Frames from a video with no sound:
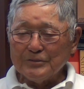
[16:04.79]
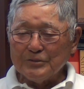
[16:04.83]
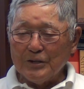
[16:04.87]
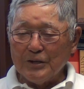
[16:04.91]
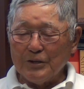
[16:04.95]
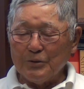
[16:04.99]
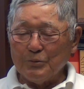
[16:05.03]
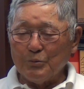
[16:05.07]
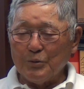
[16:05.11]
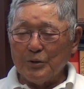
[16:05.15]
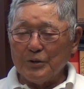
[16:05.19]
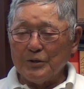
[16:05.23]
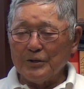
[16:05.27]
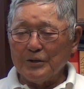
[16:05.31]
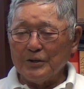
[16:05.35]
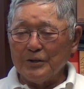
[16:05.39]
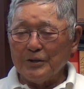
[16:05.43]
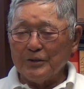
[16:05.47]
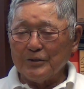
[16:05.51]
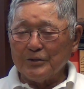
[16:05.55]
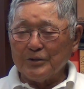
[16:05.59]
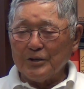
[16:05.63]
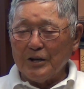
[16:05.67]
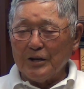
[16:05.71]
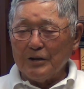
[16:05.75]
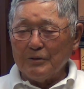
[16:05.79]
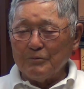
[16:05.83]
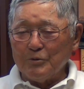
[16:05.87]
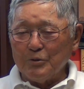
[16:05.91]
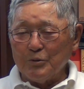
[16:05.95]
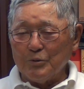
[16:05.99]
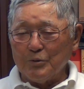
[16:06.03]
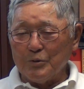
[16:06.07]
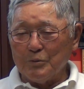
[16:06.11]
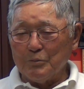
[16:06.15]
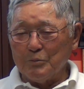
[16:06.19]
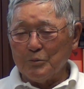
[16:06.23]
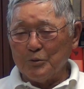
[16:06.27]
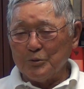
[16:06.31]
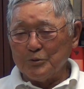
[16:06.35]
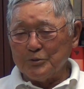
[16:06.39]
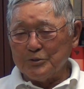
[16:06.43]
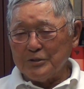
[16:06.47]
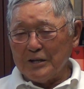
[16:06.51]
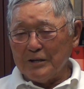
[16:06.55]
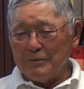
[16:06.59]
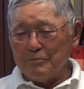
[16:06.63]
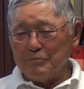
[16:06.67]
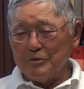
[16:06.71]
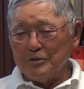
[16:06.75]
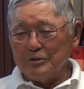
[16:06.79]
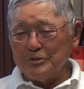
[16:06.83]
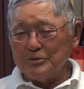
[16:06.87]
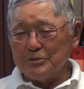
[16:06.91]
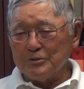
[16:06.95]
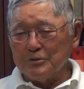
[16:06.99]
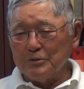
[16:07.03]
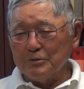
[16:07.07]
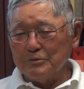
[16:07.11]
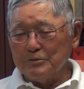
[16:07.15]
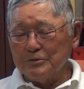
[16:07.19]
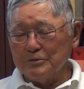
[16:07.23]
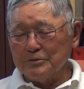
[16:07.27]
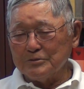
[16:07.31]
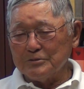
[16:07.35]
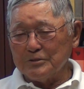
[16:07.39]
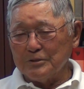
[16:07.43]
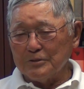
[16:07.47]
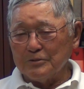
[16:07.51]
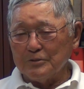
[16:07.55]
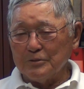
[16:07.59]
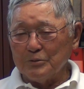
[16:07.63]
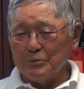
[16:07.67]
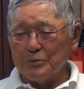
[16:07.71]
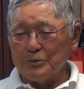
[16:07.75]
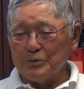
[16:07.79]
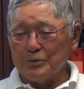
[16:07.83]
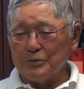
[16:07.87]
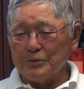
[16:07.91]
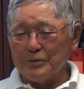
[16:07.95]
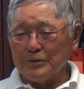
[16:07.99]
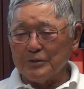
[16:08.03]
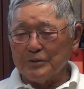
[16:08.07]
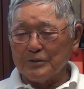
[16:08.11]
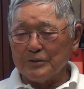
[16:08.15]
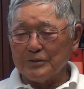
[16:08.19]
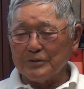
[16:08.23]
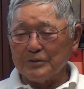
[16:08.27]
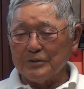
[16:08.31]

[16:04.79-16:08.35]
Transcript: At one time, there were more Japanese students than there were